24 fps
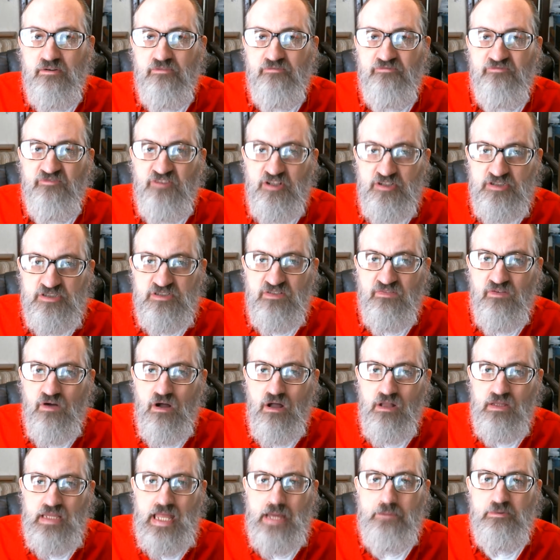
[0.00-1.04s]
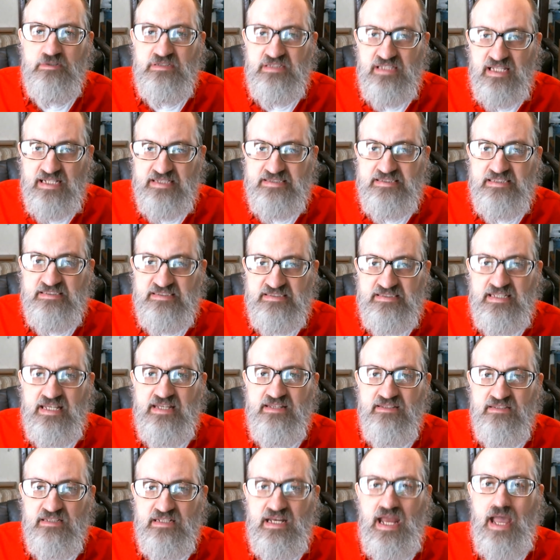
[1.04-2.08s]
First of all, I would like to say
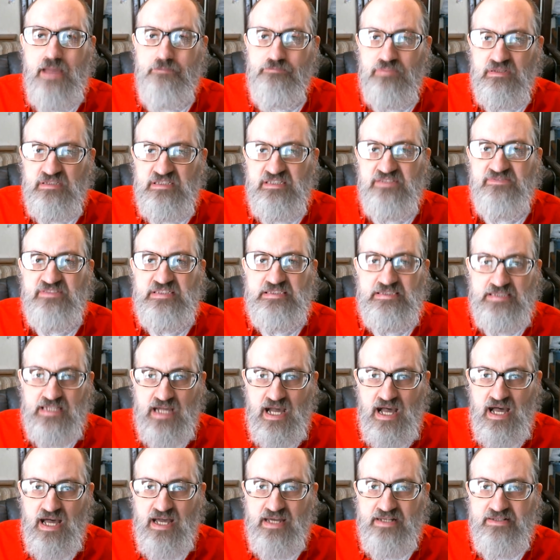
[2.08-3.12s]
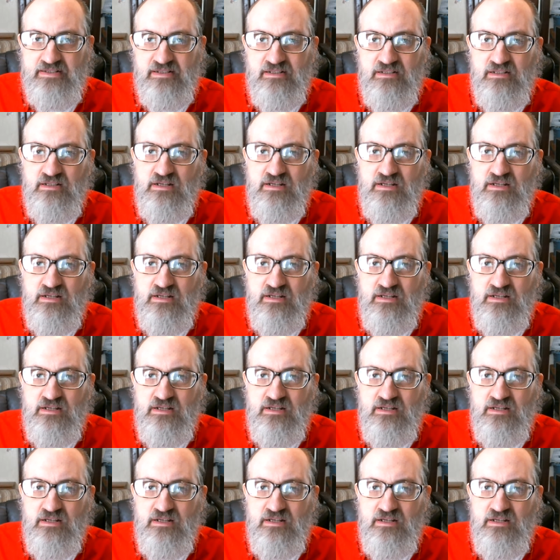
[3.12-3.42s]
that I believe in God,